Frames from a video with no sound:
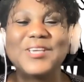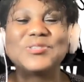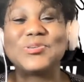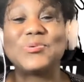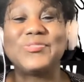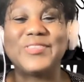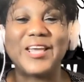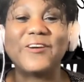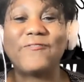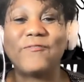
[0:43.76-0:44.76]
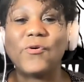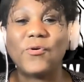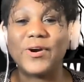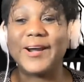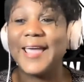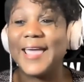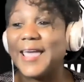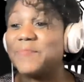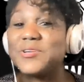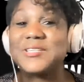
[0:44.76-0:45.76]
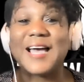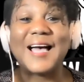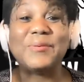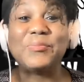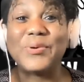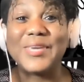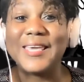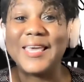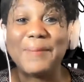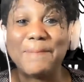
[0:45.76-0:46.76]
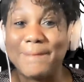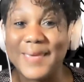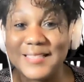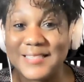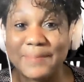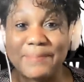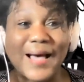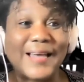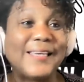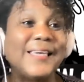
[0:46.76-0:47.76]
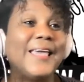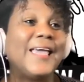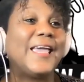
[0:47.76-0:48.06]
So therefore, every time we meet somebody,